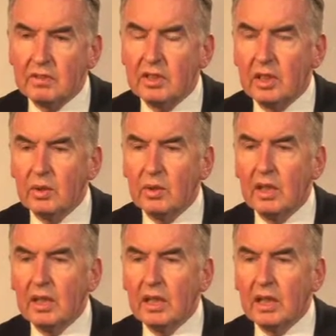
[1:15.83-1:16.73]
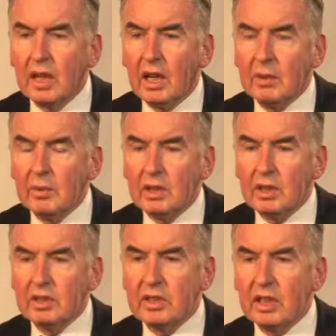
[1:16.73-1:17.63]
So I
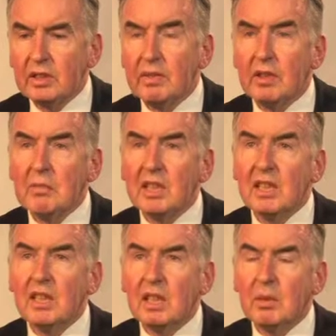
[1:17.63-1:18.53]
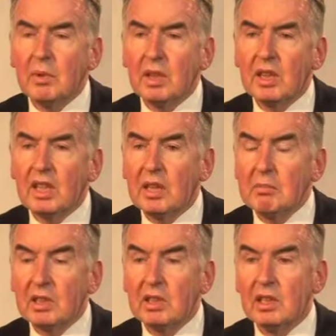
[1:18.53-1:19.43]
worked at the very beginning with
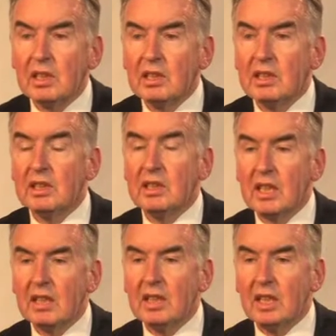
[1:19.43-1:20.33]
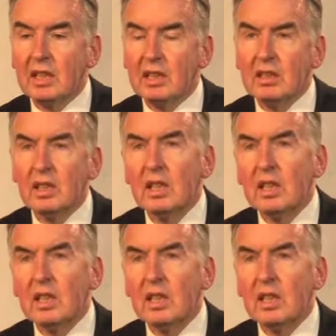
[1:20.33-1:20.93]
Ken McCulloch and Nick Nairn